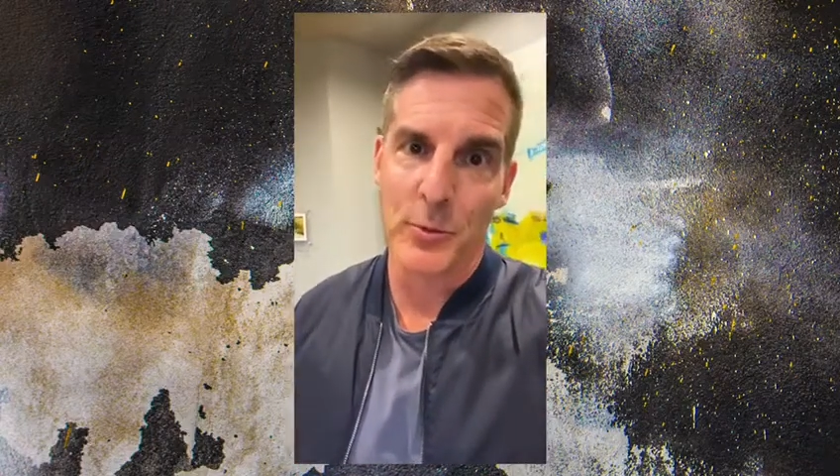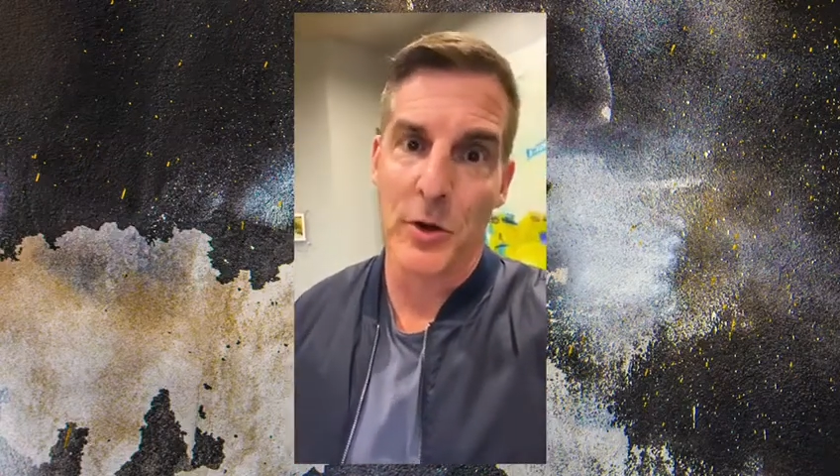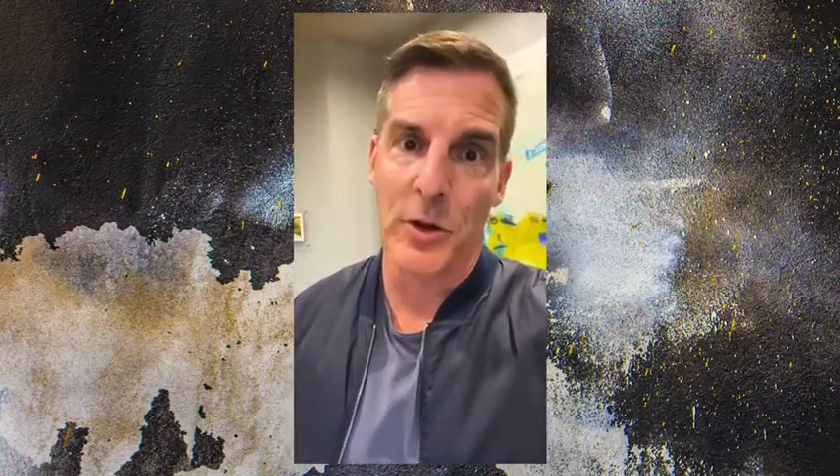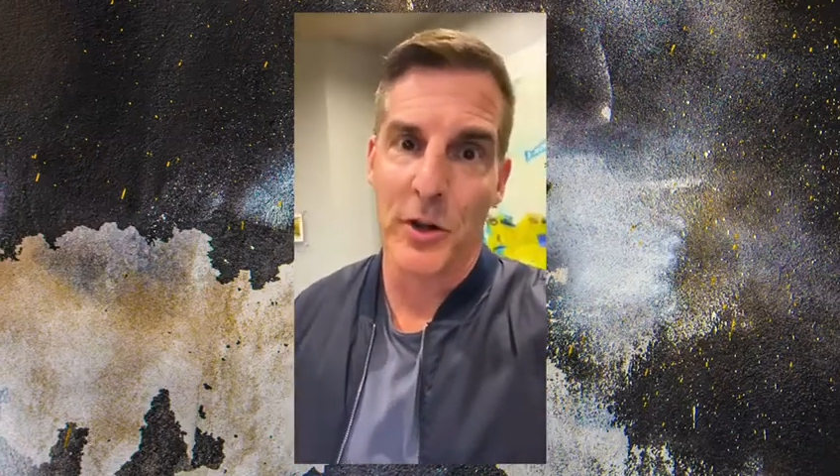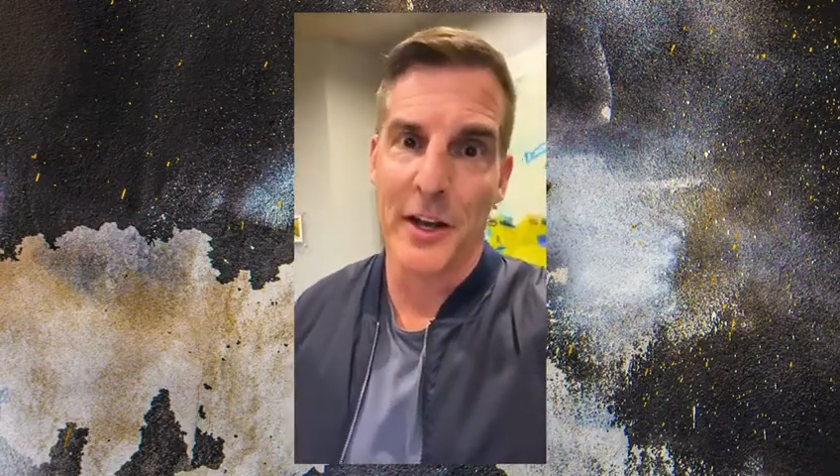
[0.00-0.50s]
We're
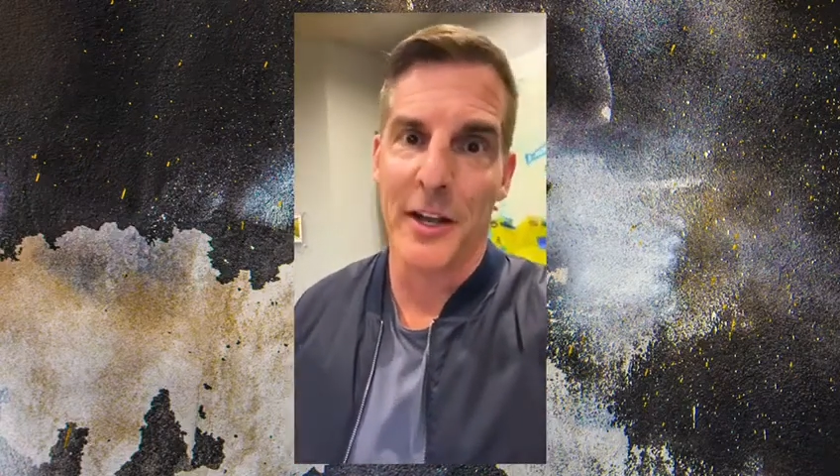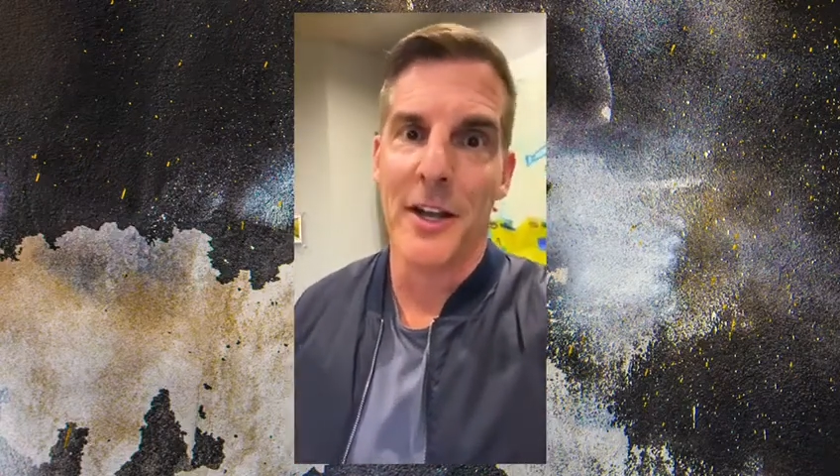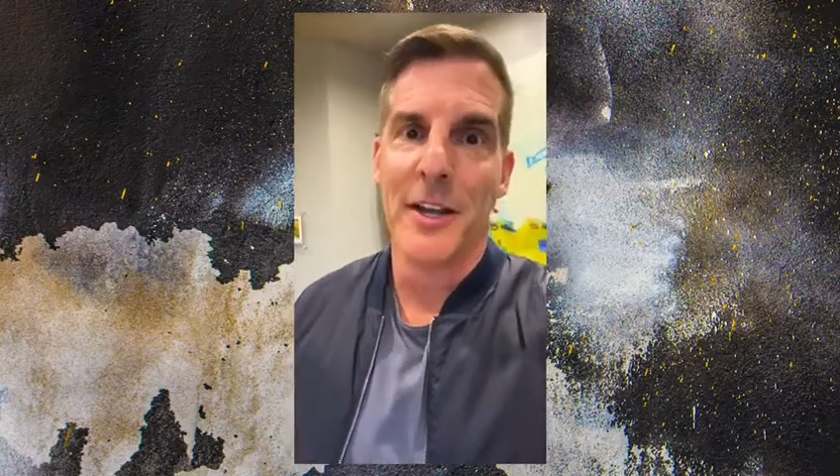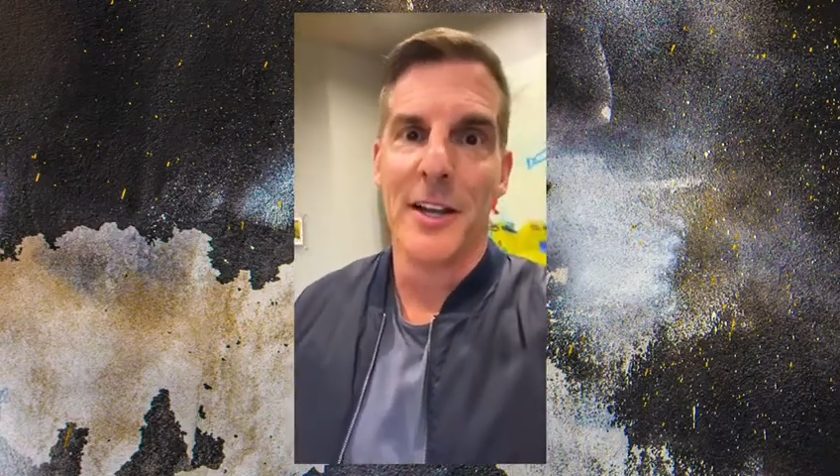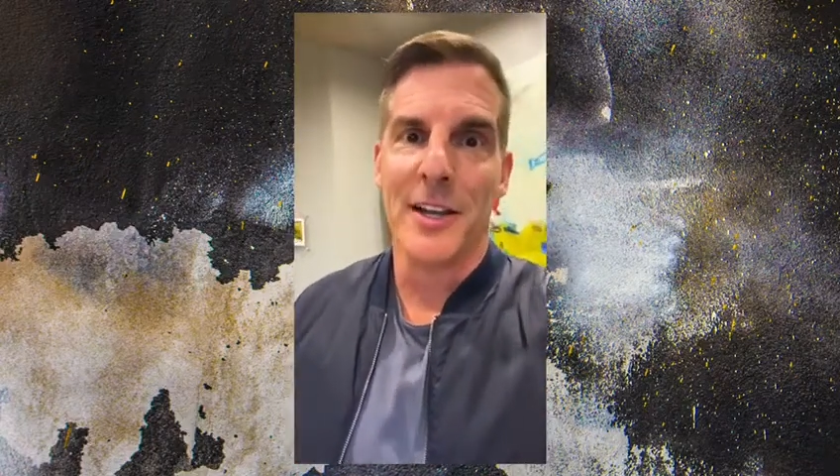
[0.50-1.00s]
going to look at
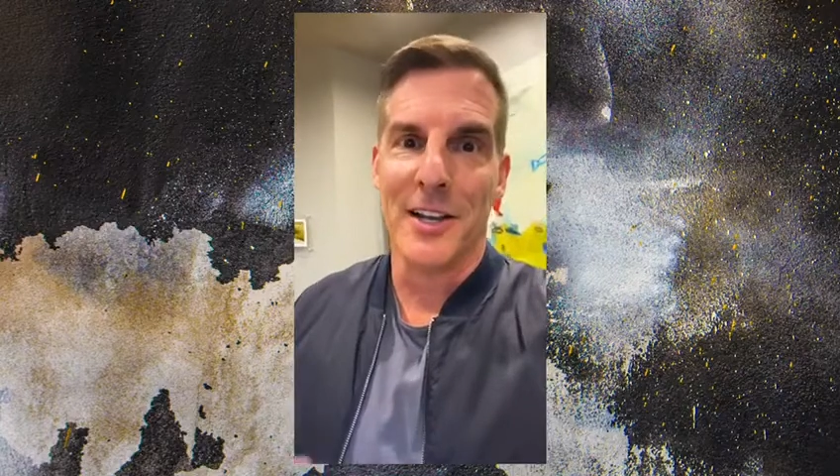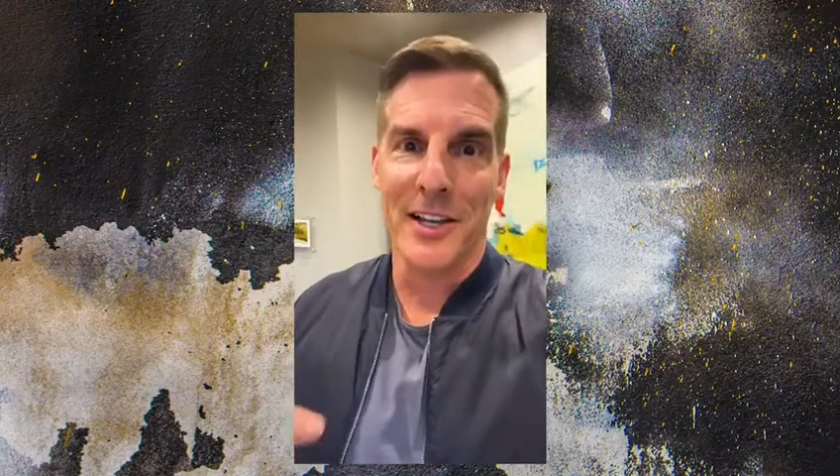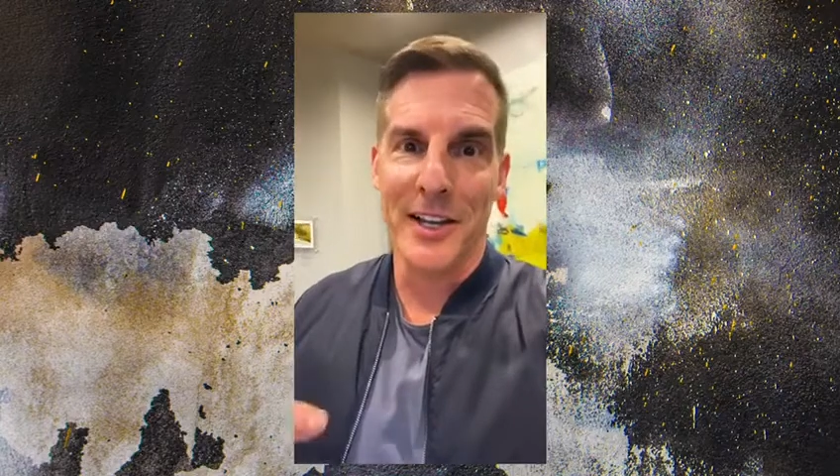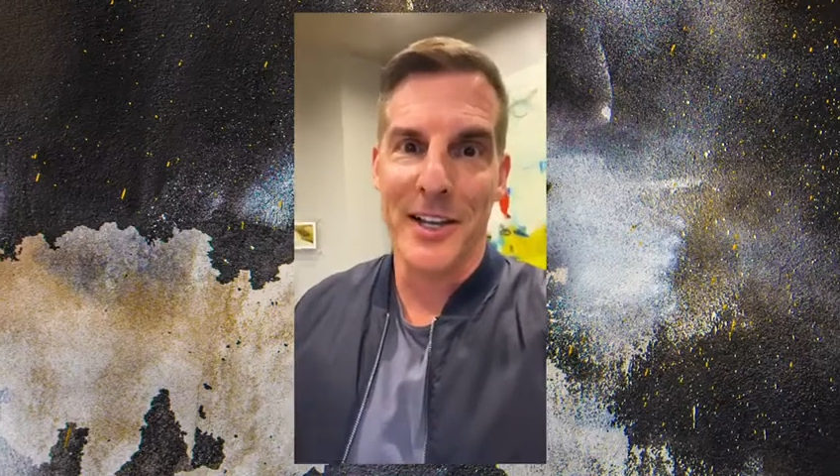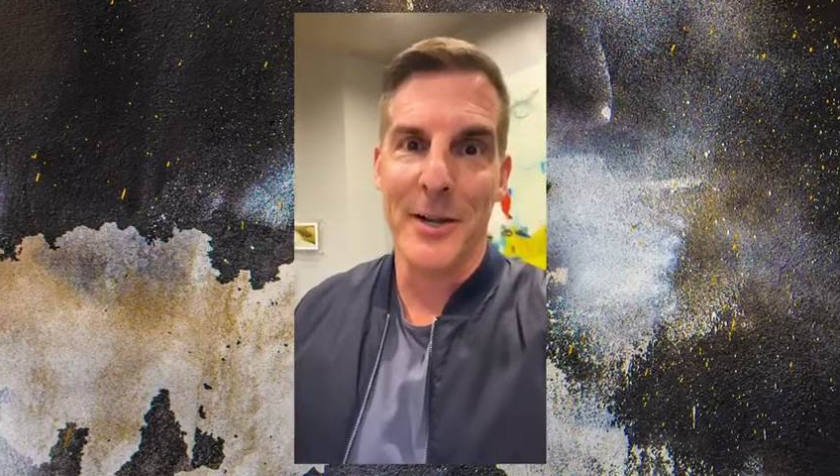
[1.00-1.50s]

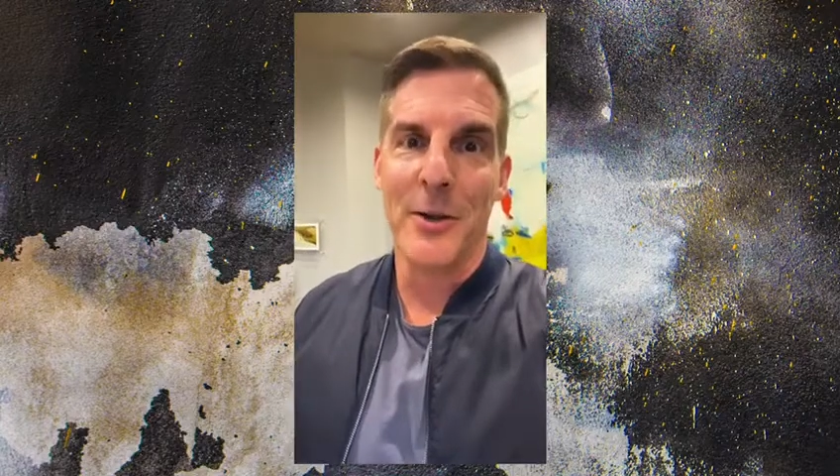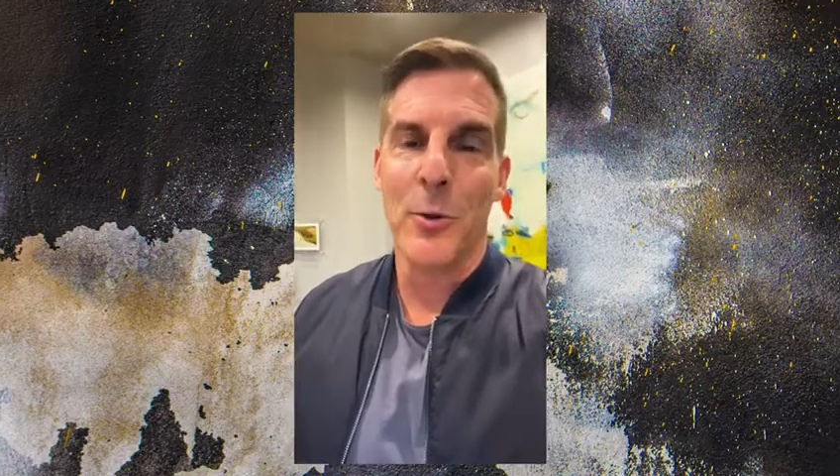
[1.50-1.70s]
leading